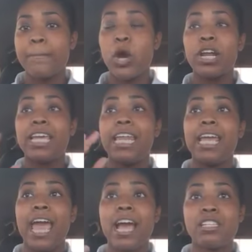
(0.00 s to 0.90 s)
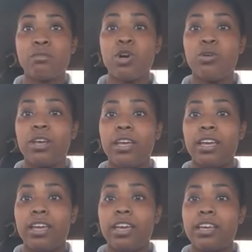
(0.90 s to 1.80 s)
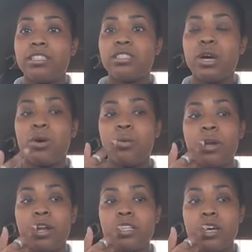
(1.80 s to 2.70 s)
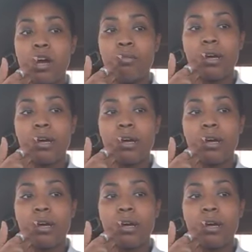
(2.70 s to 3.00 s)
or getting asmo'd is. So we're going to talk